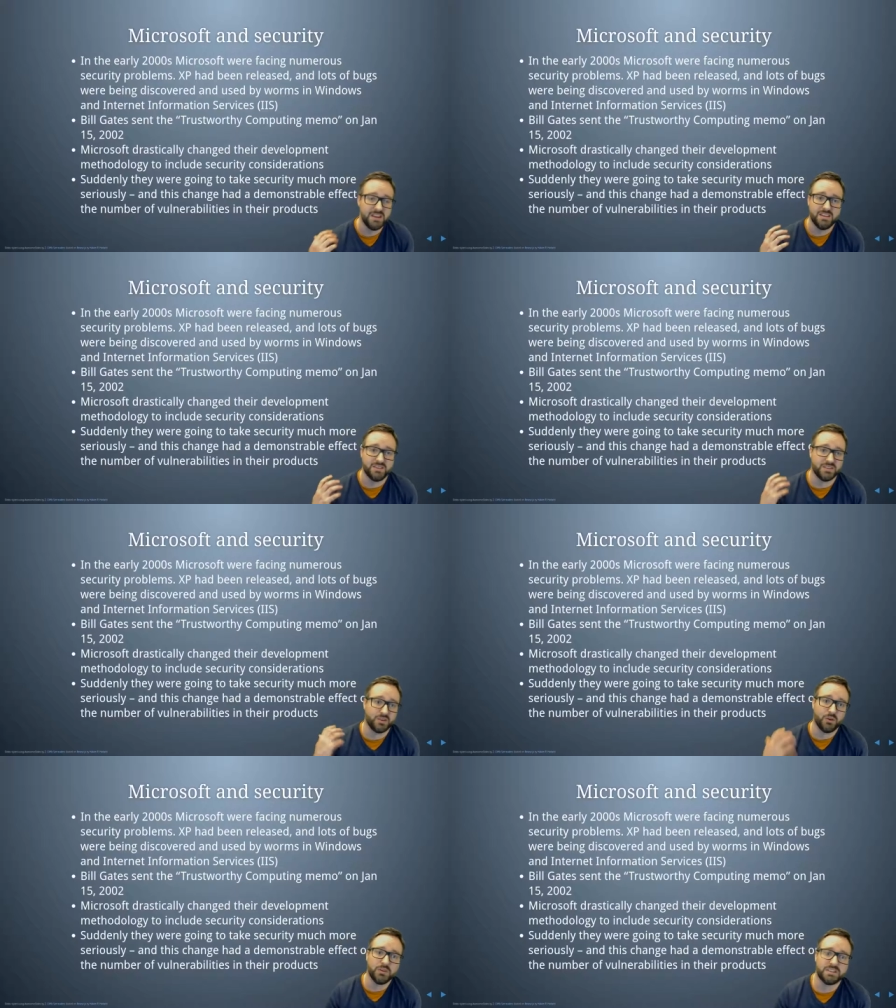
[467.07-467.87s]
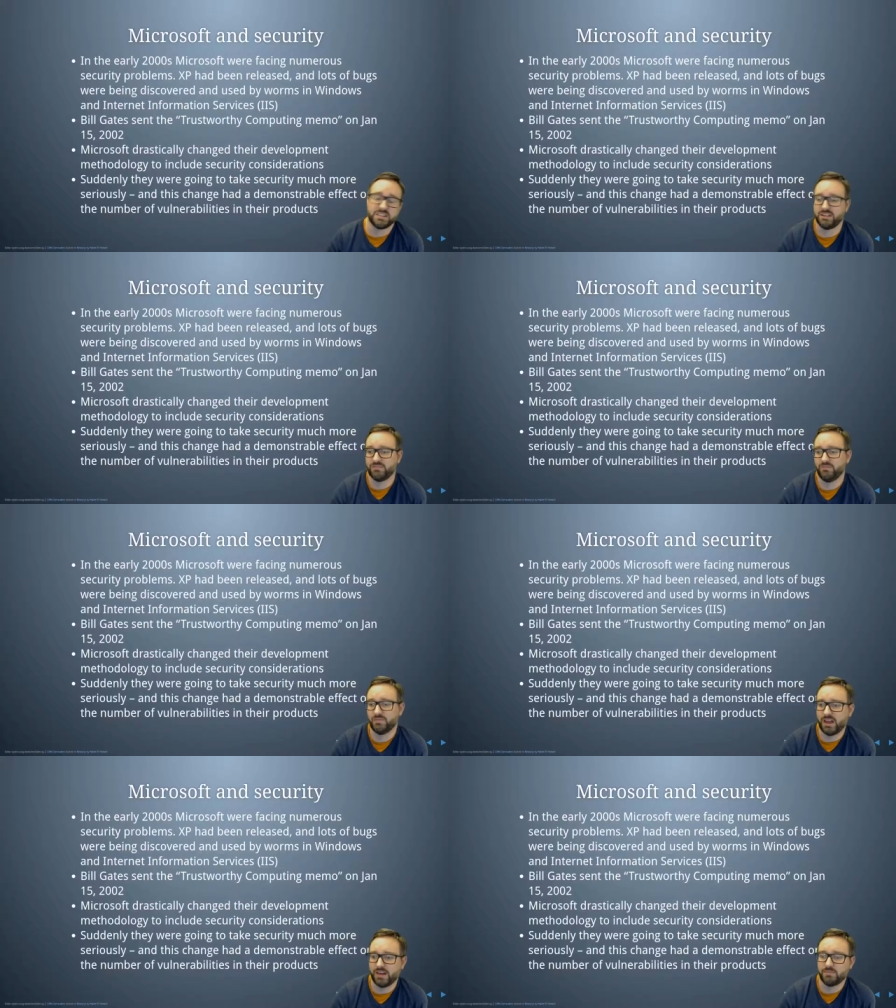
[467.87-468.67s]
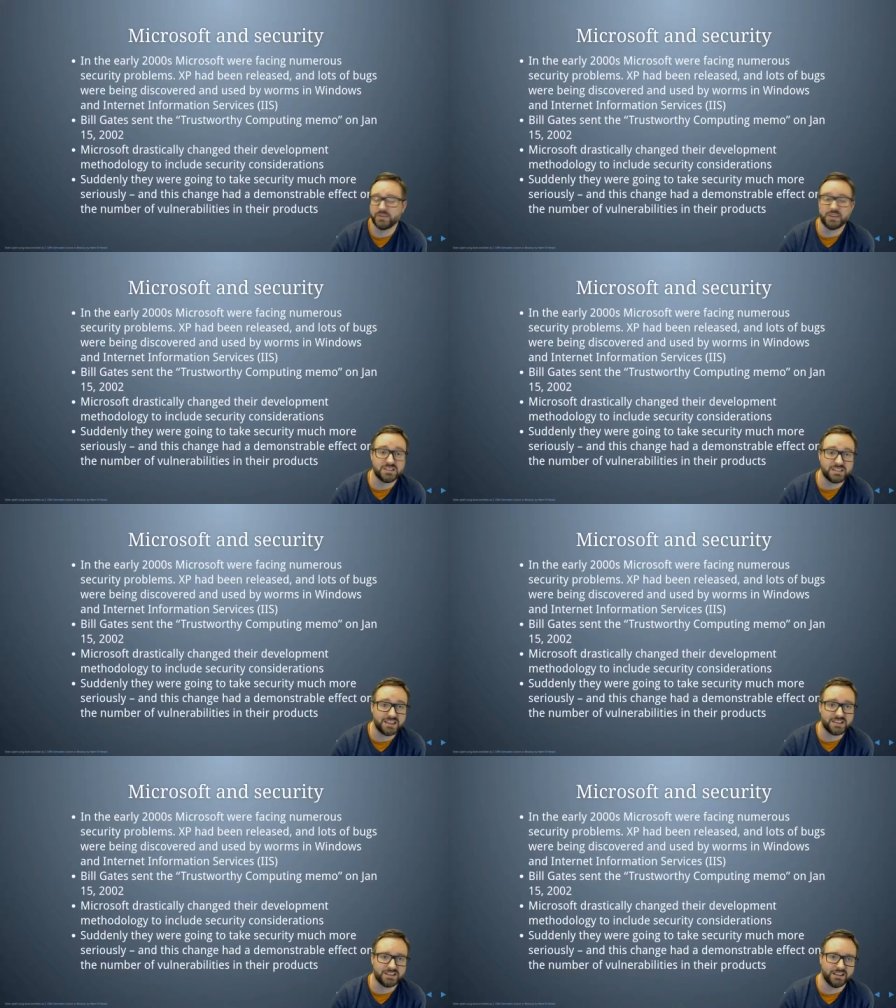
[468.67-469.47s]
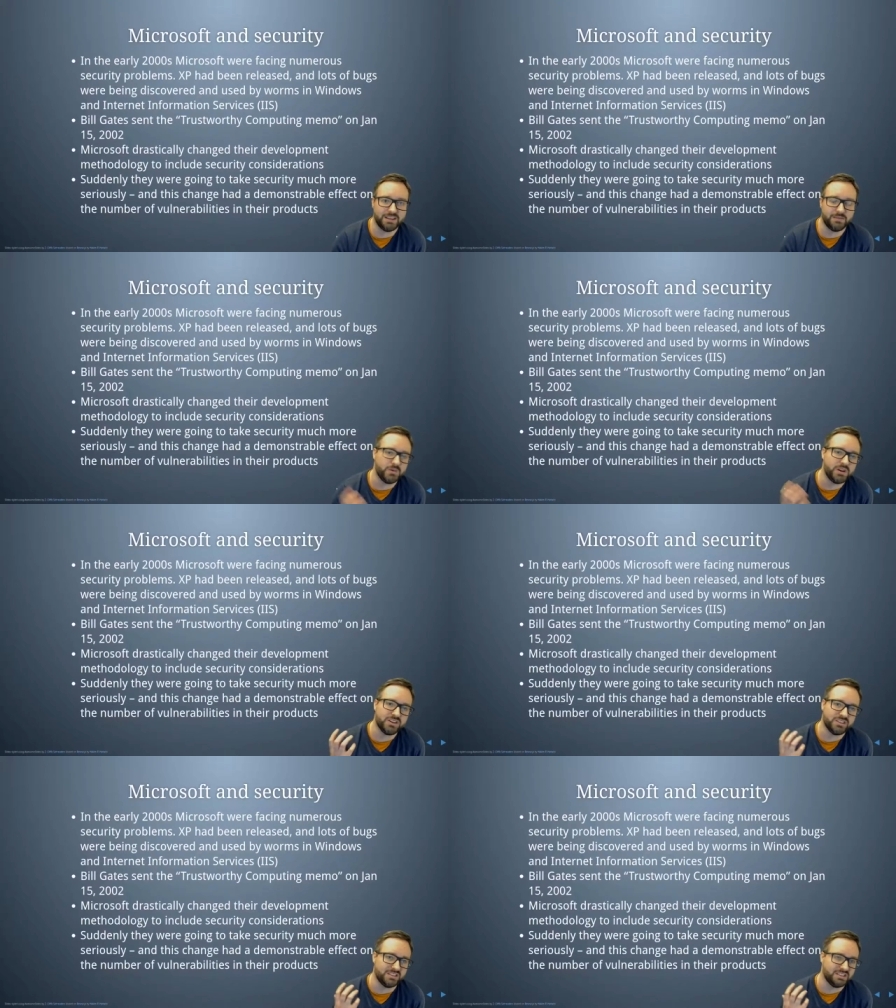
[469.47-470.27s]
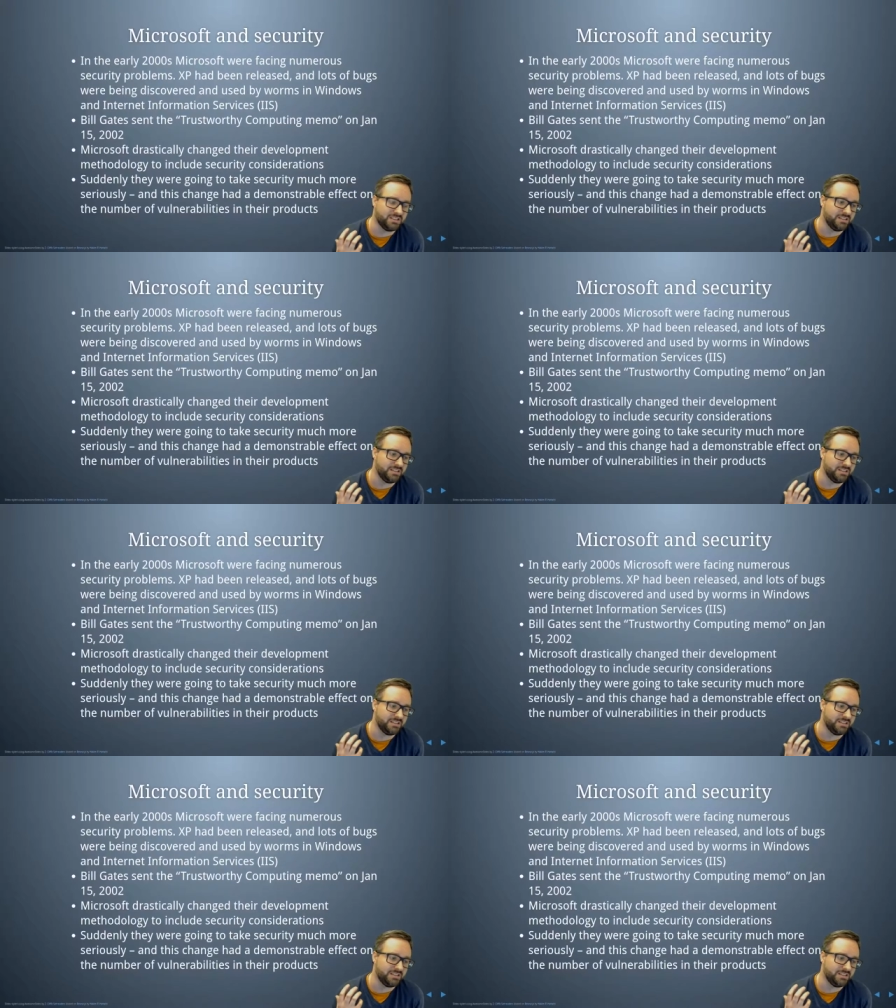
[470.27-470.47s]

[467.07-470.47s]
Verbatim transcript: There's all this um, because essentially Windows is